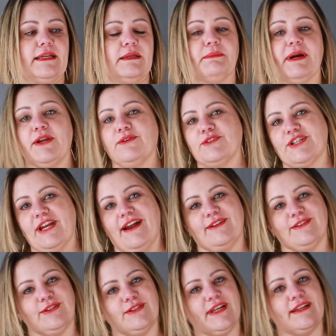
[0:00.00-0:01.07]
in my own
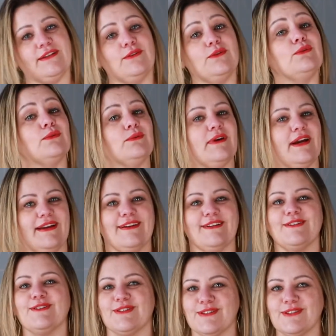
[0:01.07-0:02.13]
childhood, I
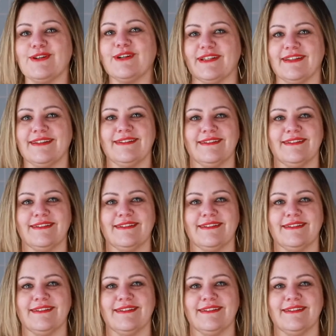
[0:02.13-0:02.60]
understood.